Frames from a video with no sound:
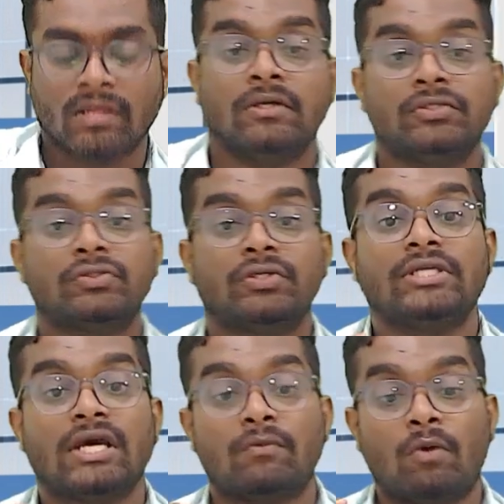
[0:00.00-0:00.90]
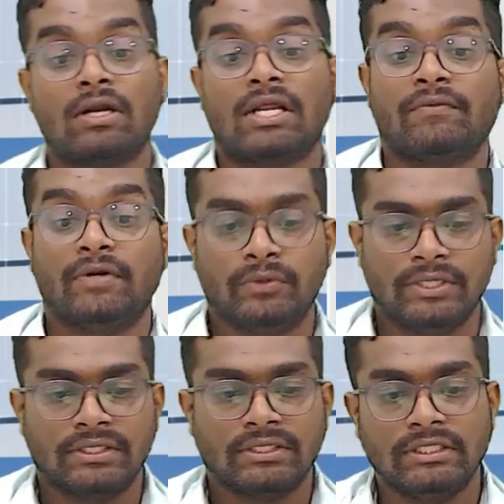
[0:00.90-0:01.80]
So here what are we
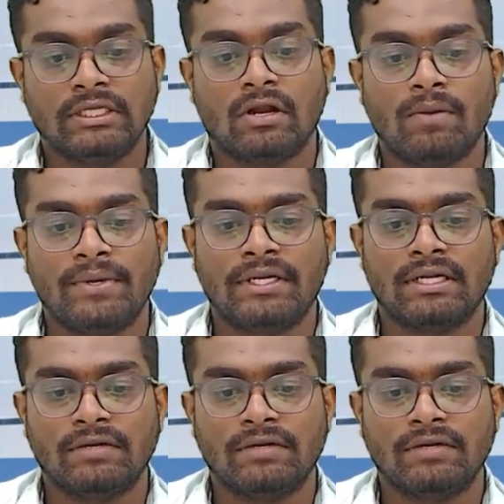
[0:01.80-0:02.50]
doing? In the raw material,